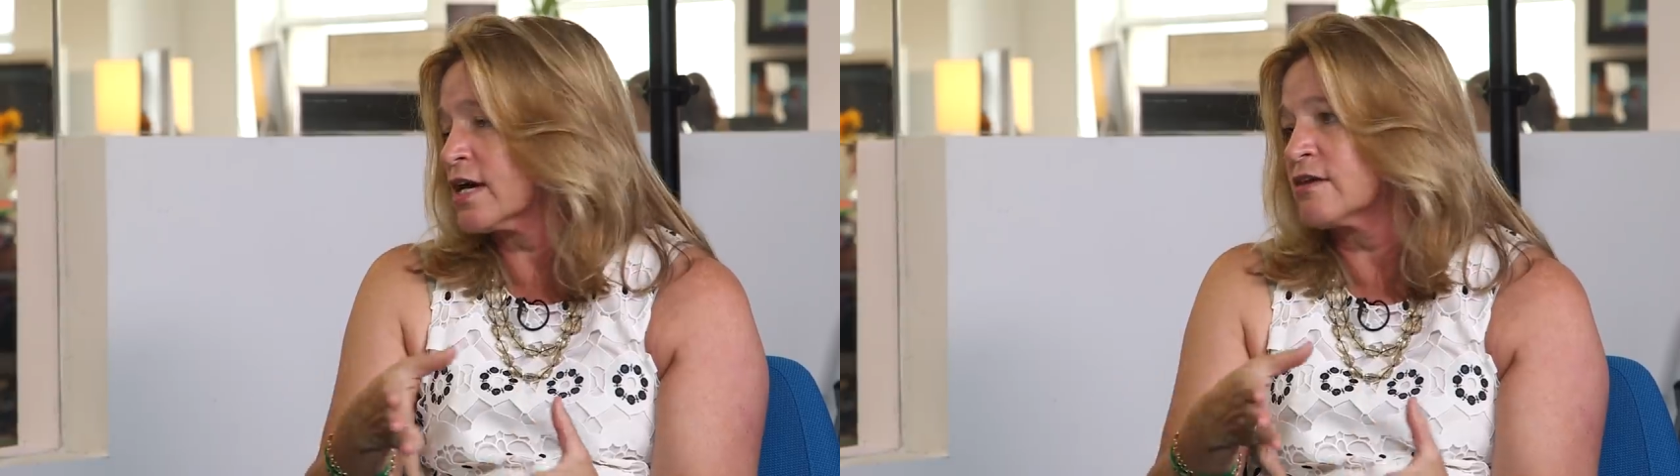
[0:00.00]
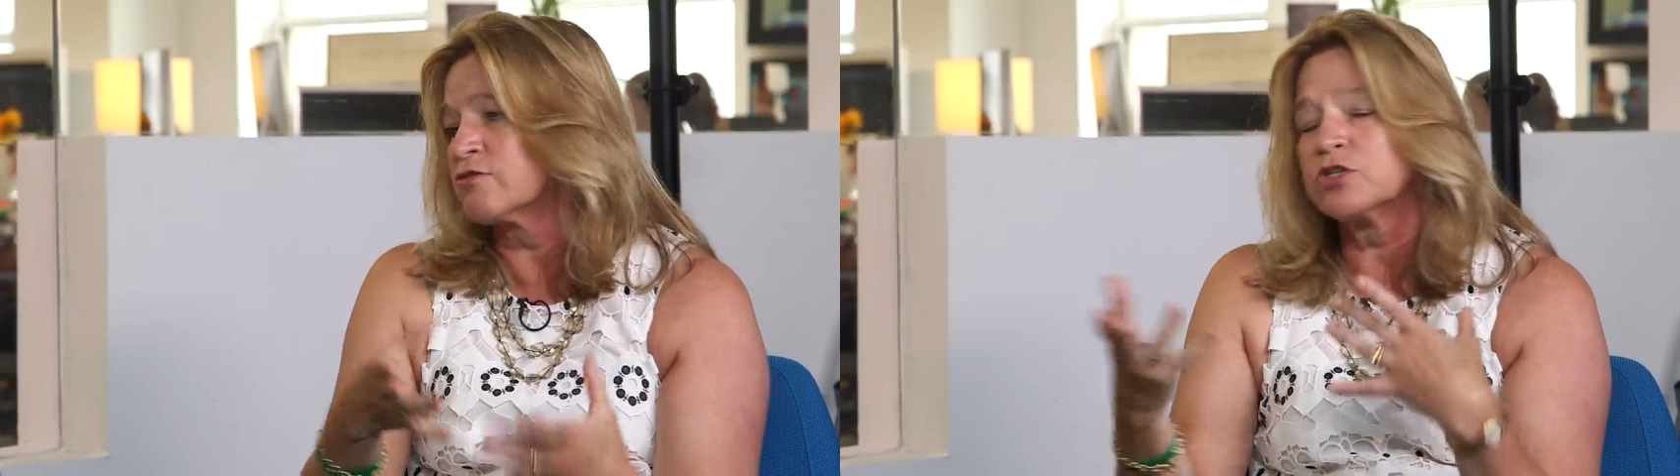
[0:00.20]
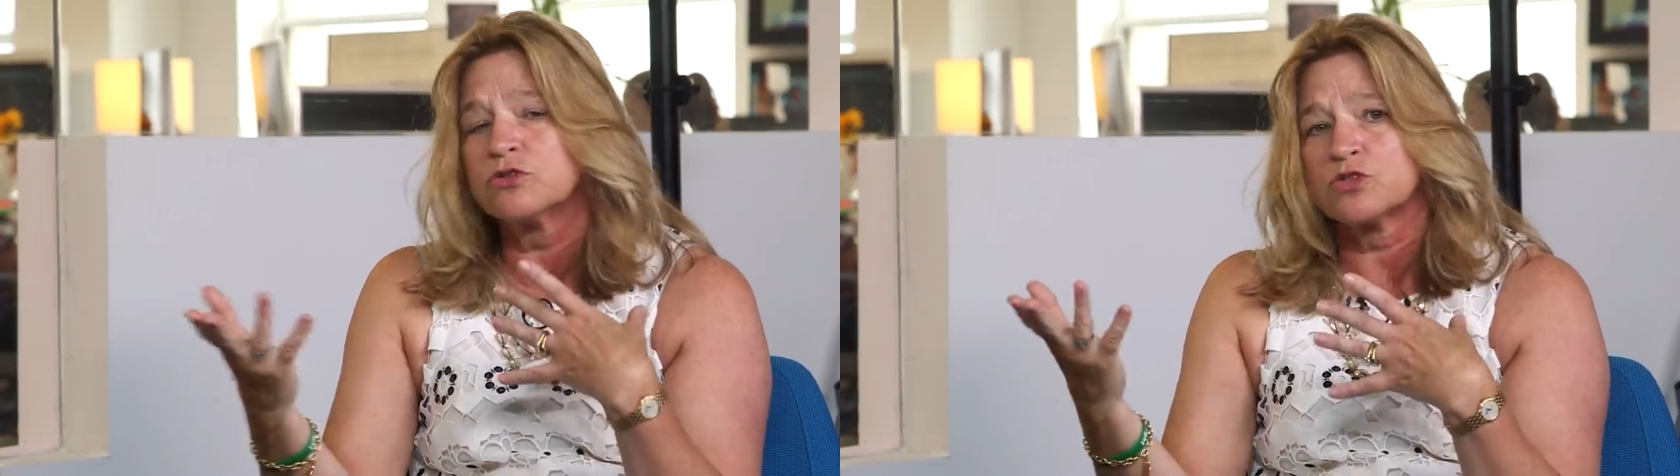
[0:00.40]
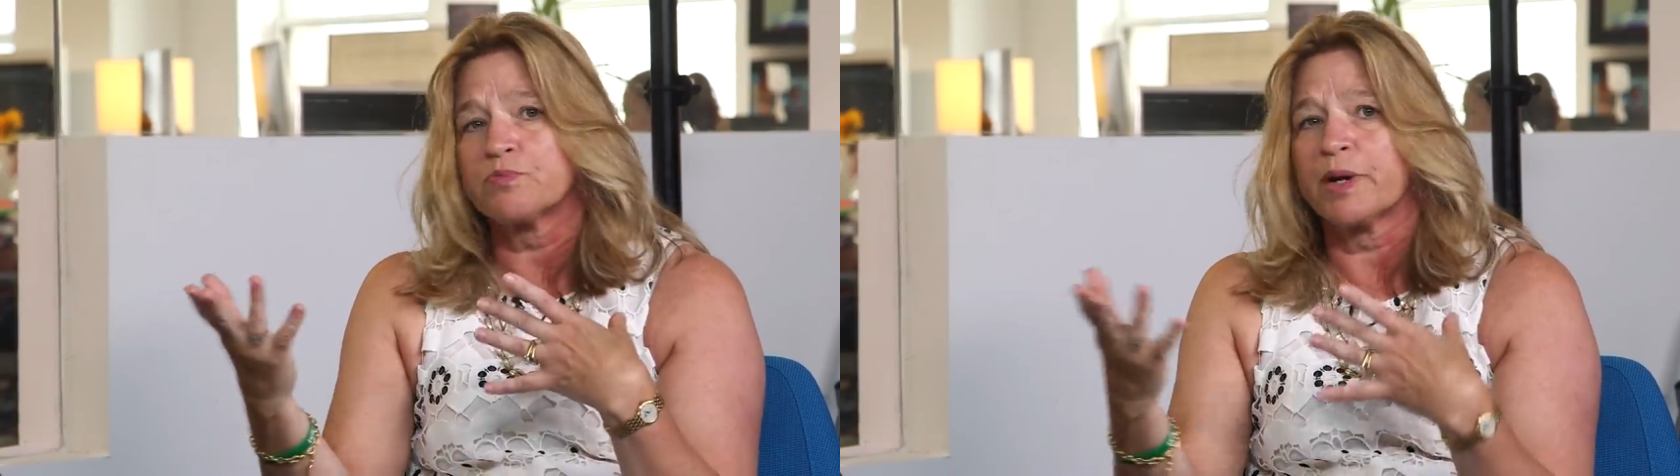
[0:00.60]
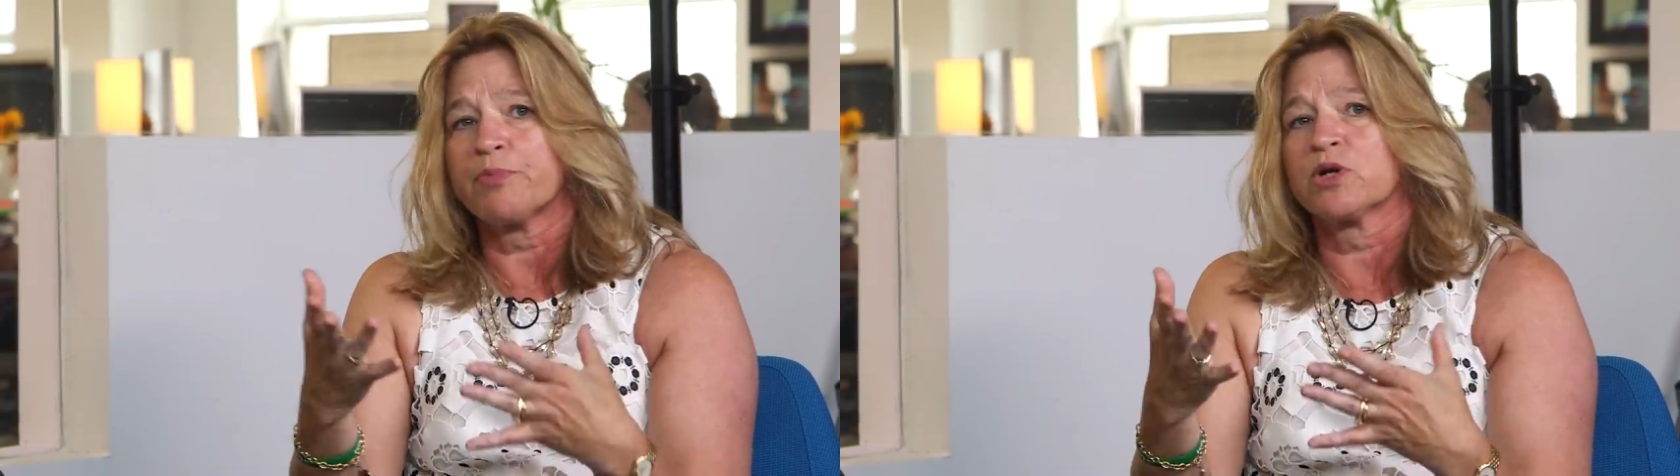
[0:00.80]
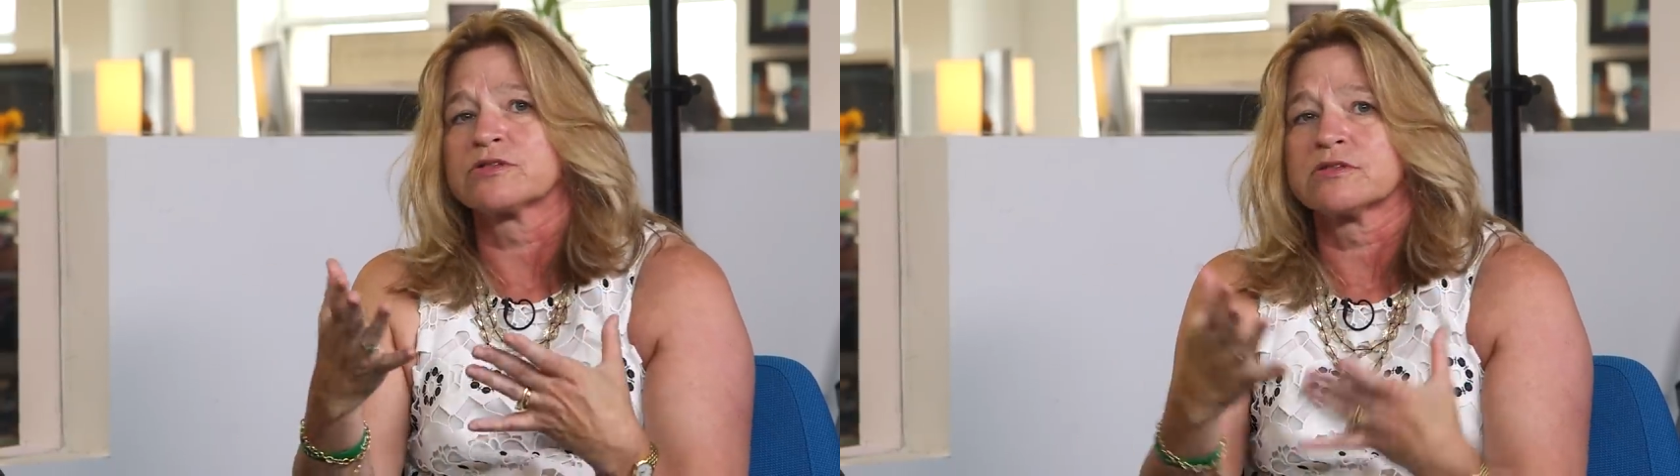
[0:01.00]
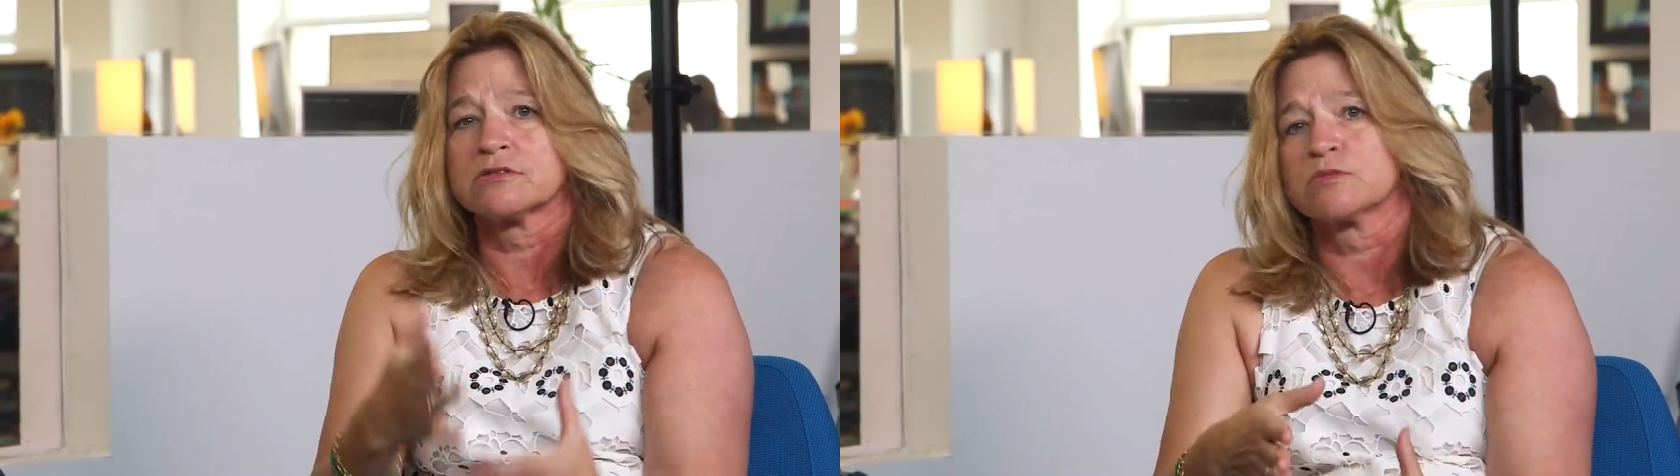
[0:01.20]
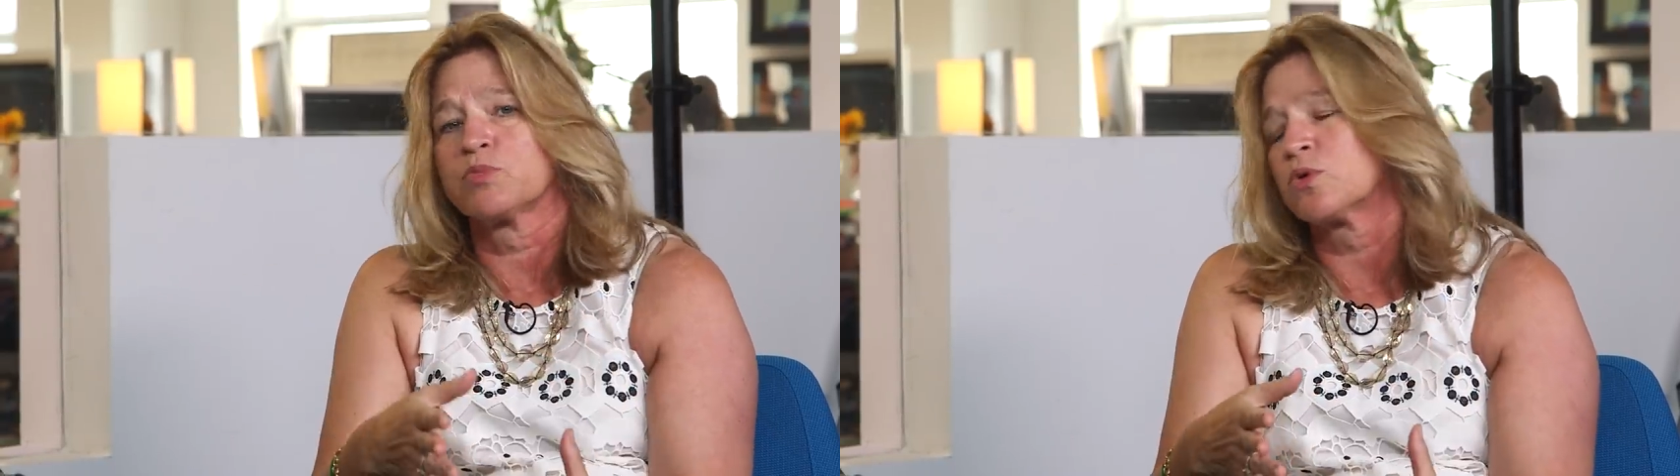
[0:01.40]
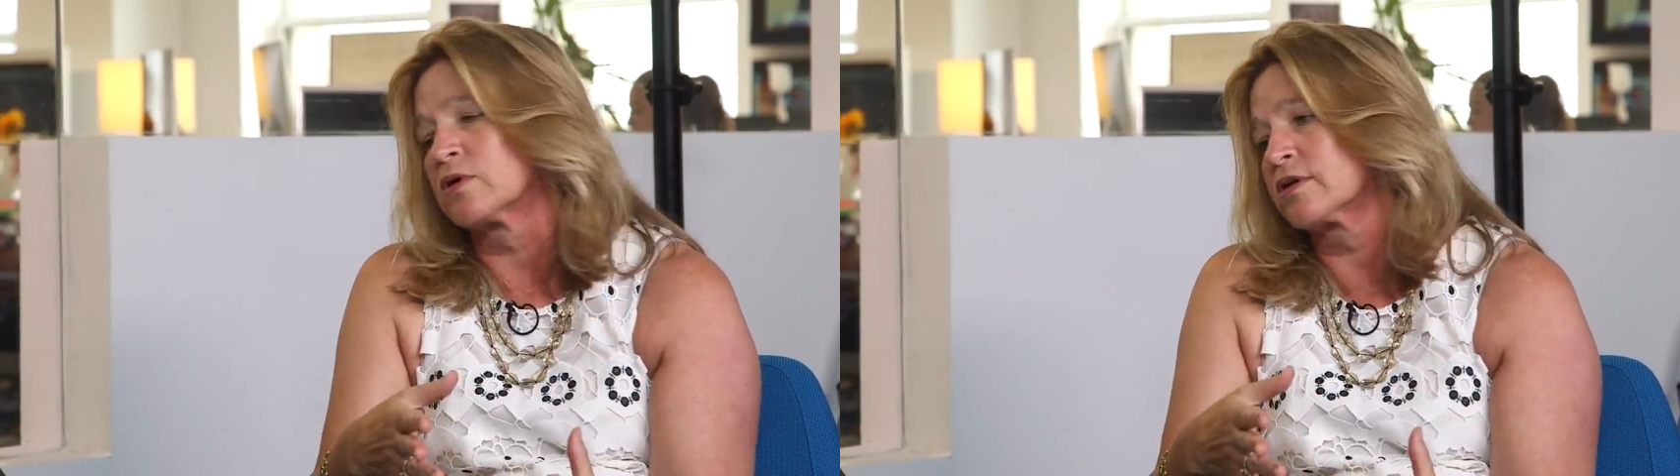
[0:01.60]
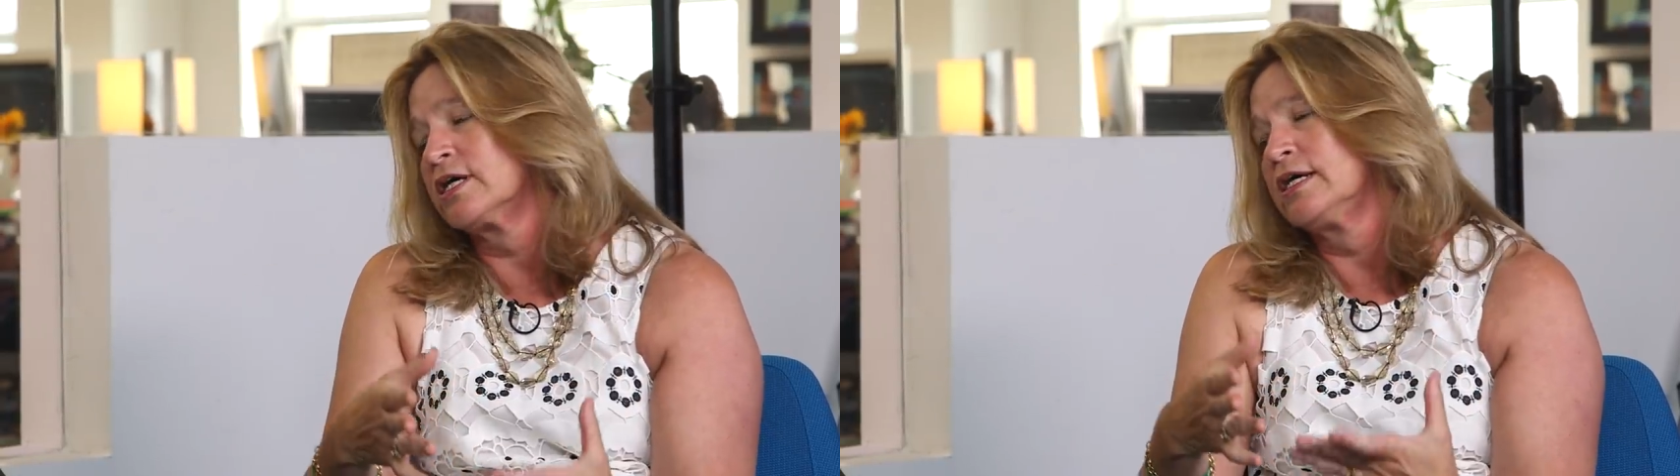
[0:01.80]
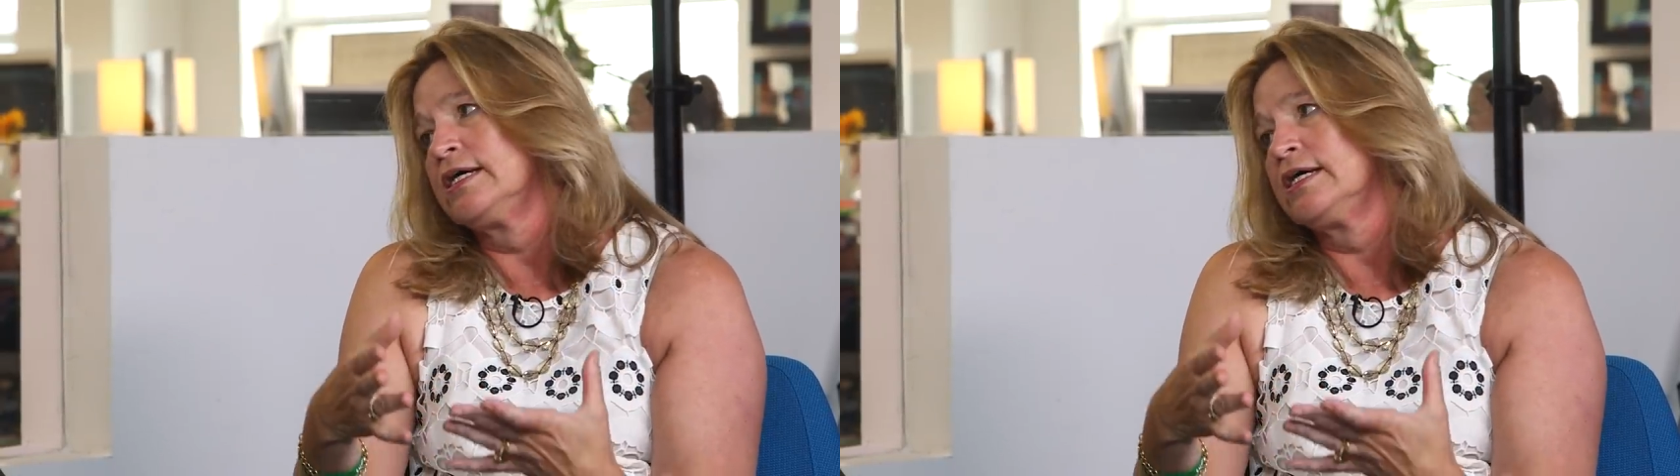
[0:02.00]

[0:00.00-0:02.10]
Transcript: to have huge bipartisan support